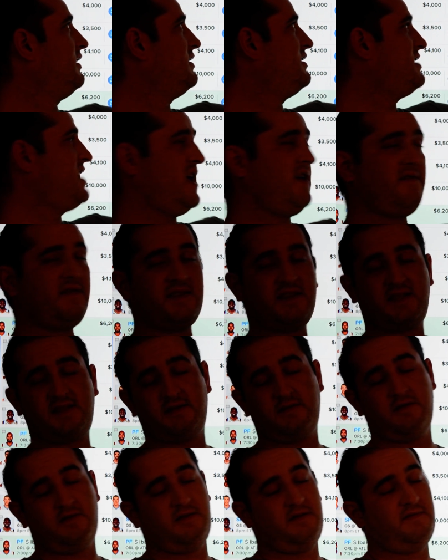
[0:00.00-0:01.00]

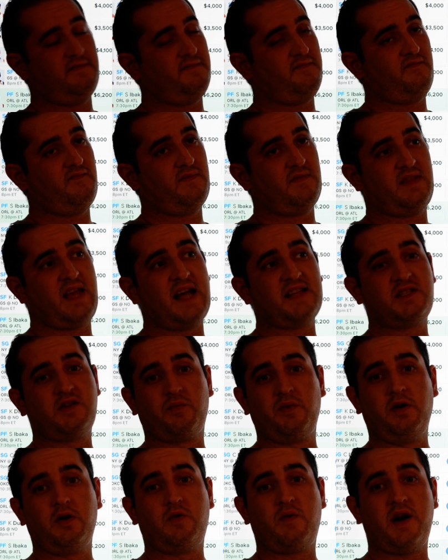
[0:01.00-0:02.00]
Davis, that's a
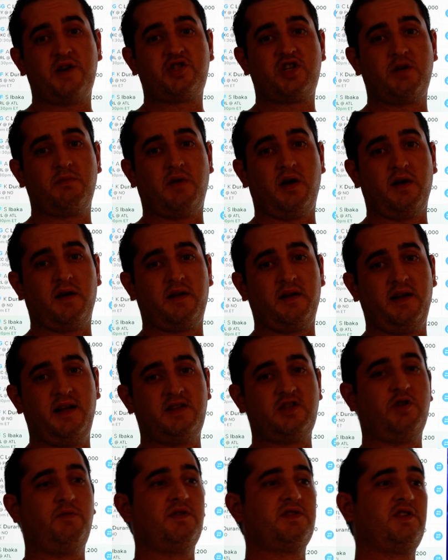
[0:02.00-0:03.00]
real question mark.
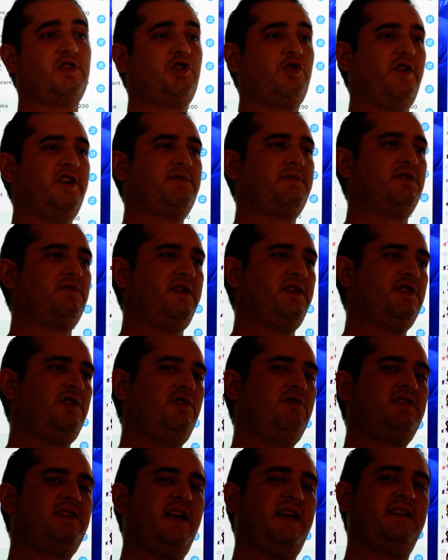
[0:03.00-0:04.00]
It's almost a choice between do
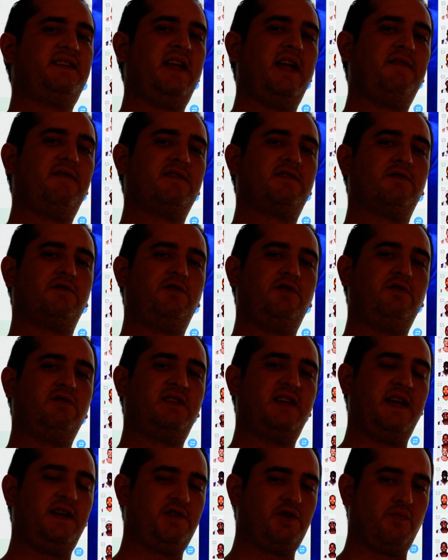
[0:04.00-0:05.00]
you take Davis or do you
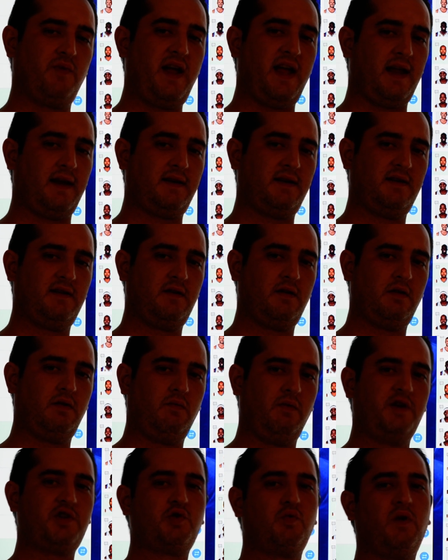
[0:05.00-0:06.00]
take Durant?
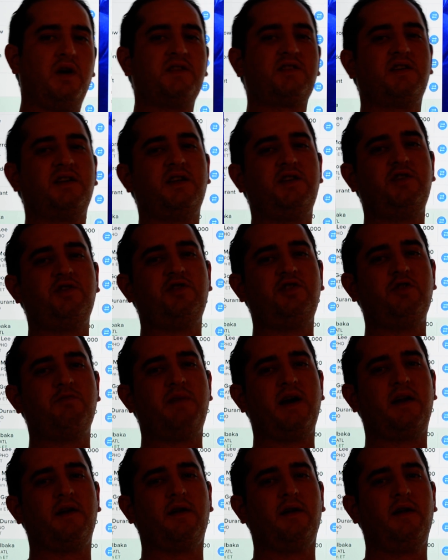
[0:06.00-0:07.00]
Which one's going to do you
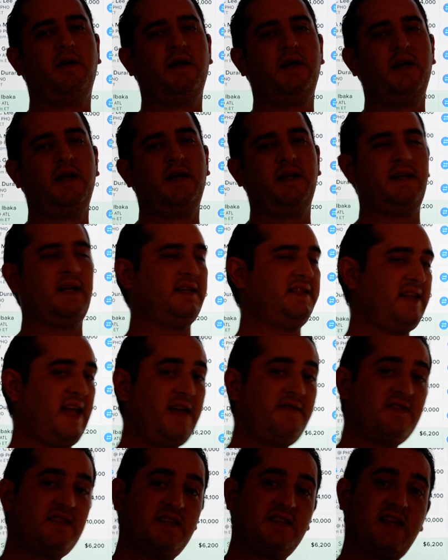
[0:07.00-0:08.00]
better? Now,
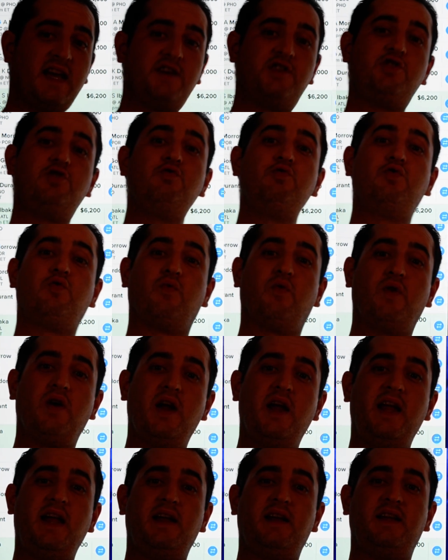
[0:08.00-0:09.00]
Davis has had 2
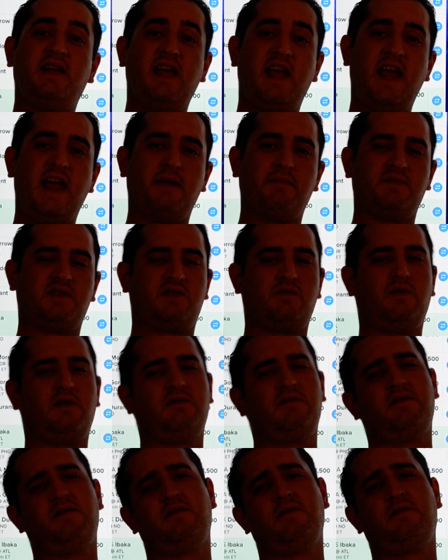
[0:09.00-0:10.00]
great games.
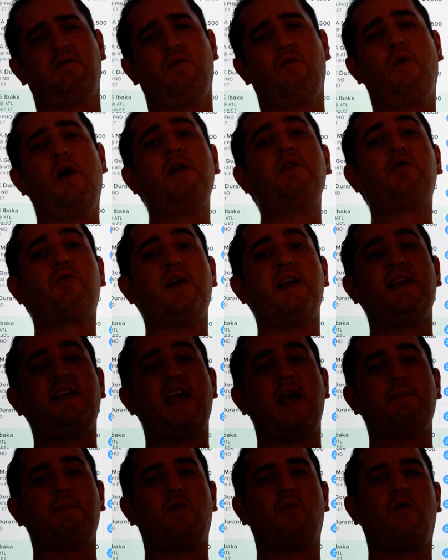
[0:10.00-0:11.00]
Well, one great
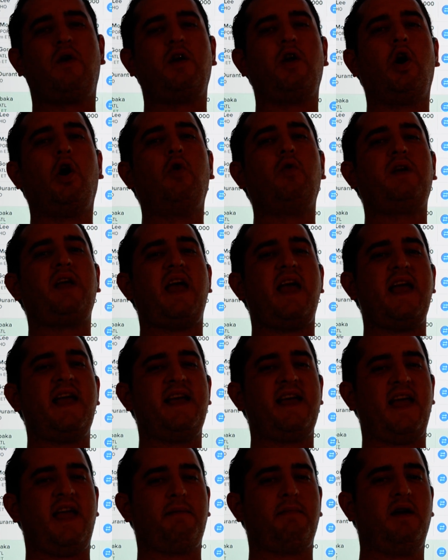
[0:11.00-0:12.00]
game and one okay
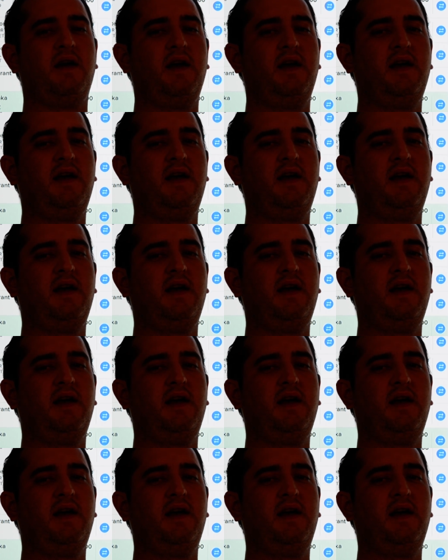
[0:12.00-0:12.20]
game.